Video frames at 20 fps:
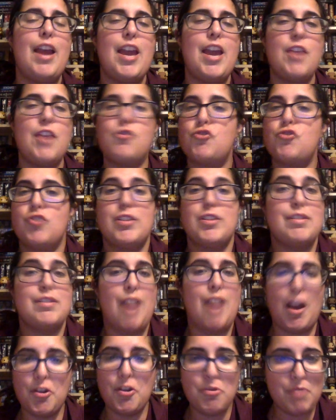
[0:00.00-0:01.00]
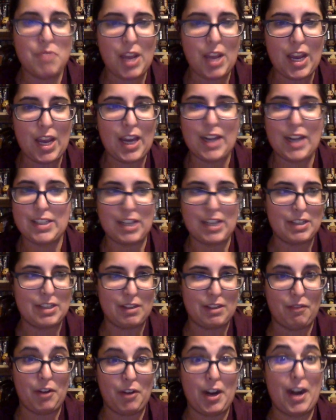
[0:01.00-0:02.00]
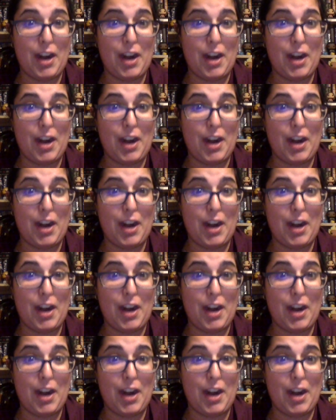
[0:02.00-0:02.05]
It's just not unique and it's not different.